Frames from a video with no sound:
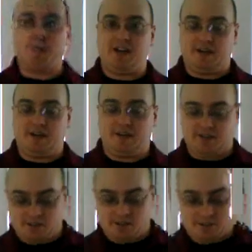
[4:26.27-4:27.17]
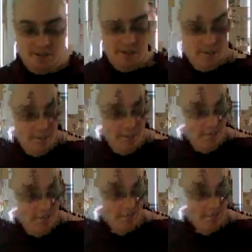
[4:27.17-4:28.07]
because they'll spend more
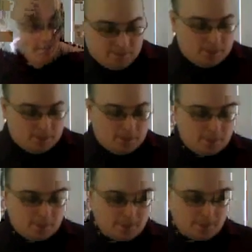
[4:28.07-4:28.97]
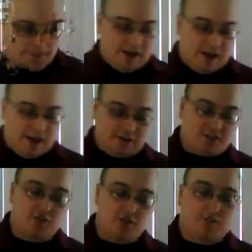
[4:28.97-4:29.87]
time worrying about what's going to happen to them